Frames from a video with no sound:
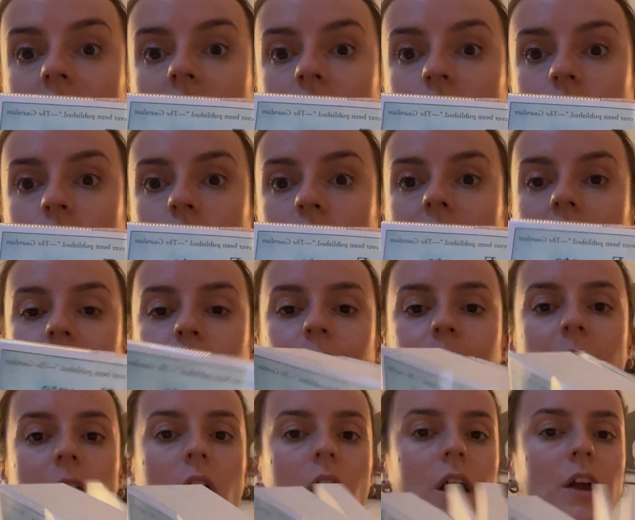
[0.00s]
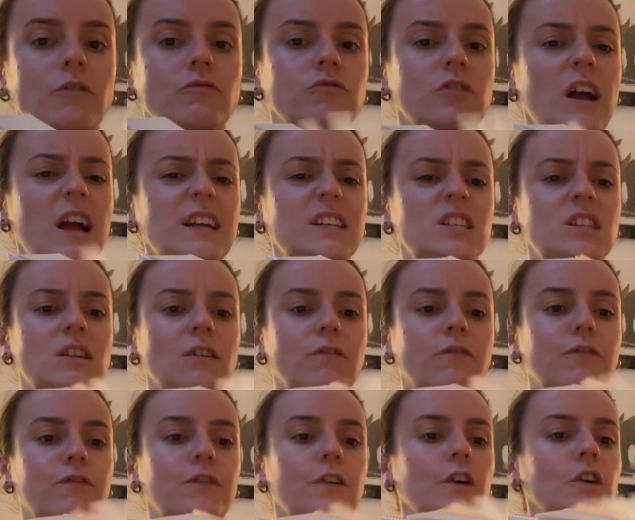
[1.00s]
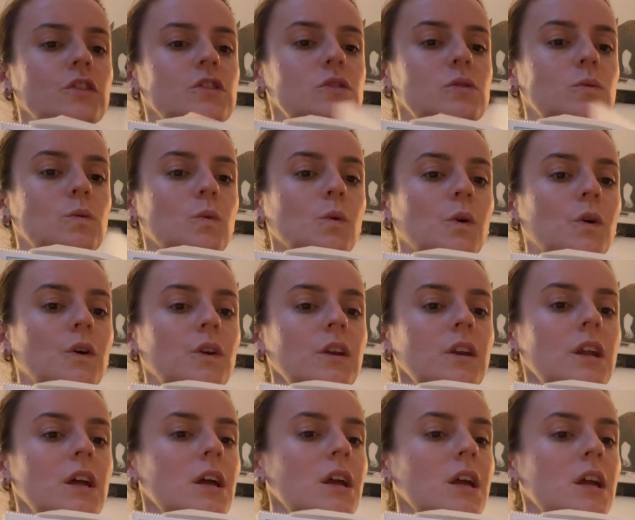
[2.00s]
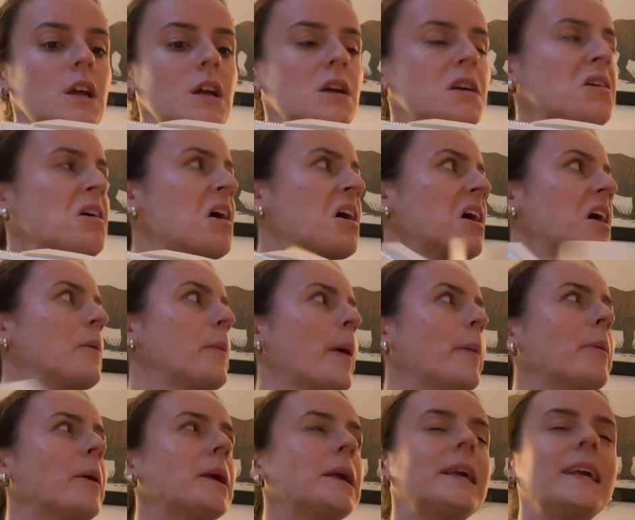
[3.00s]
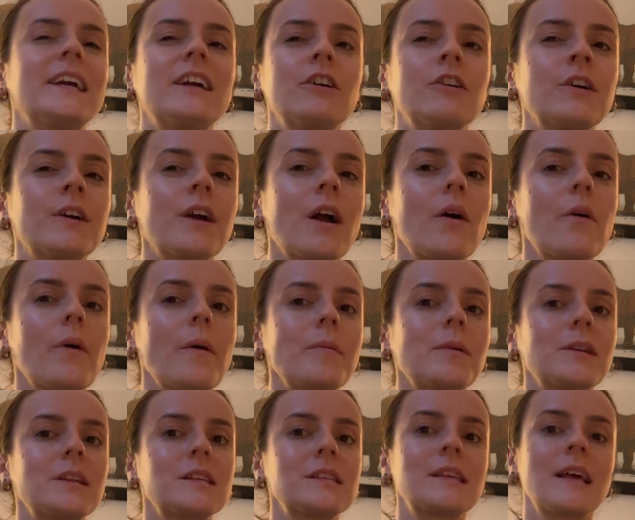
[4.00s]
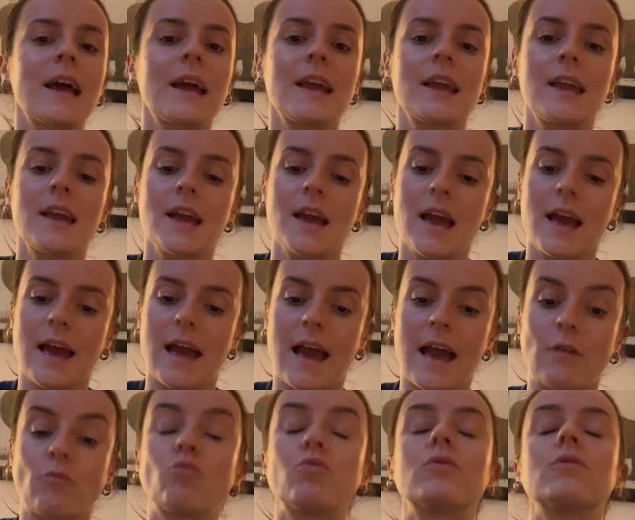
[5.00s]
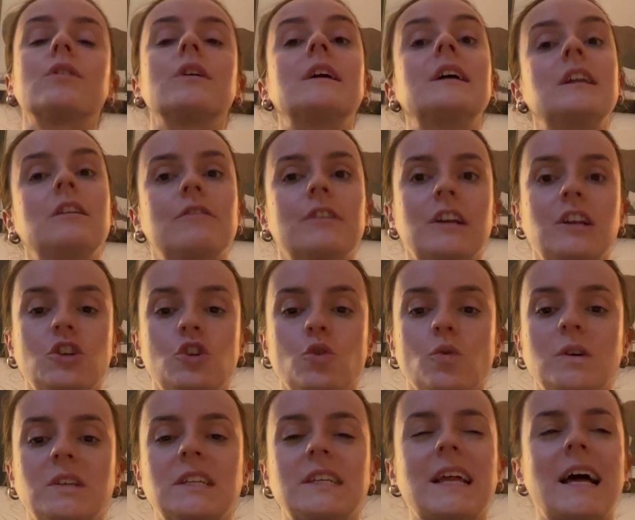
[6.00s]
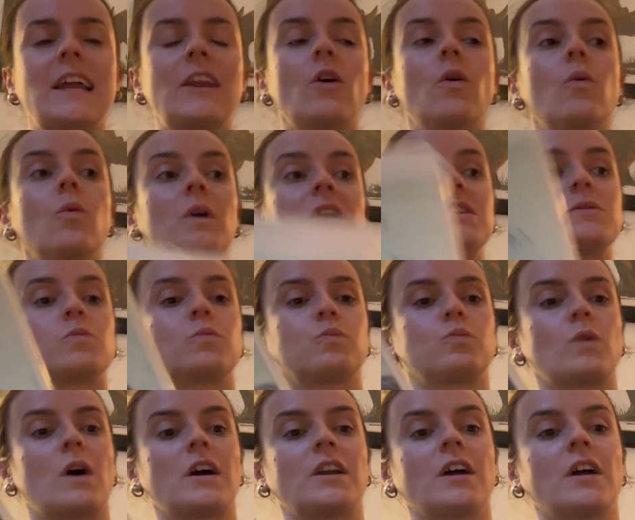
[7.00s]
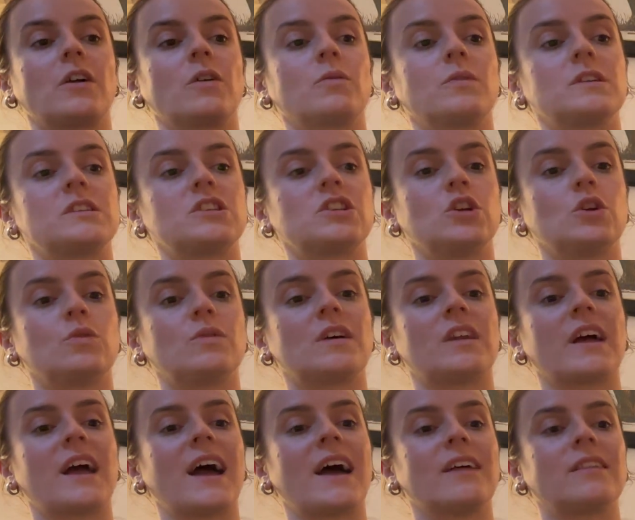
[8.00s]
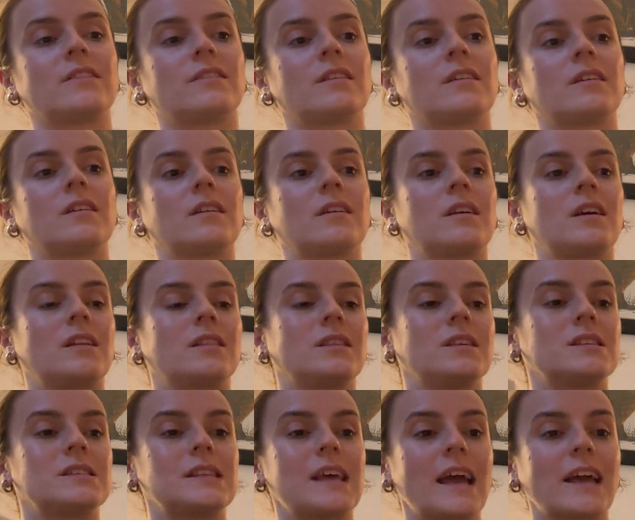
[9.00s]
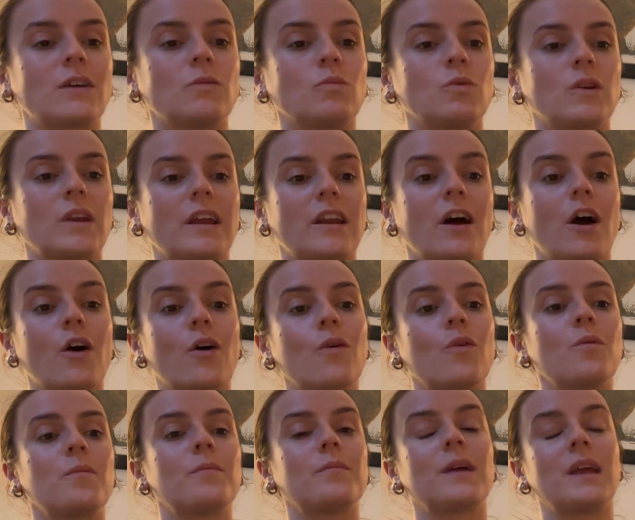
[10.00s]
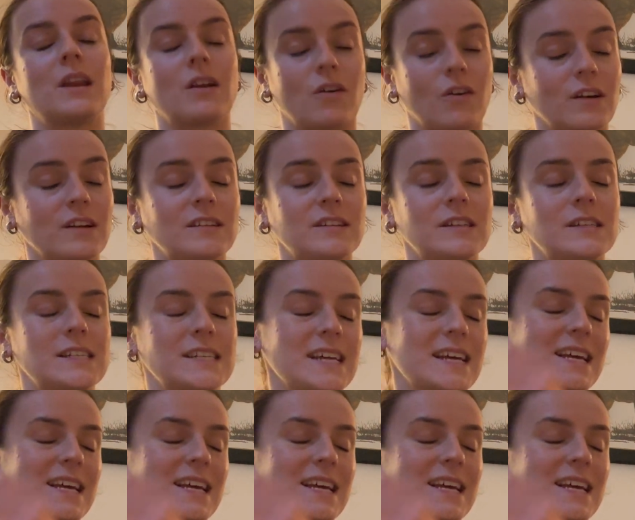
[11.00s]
of a New Name. I read the first one maybe a year ago, I'm gonna say. I really enjoyed it, and I always knew that I had the second one at home in Ireland.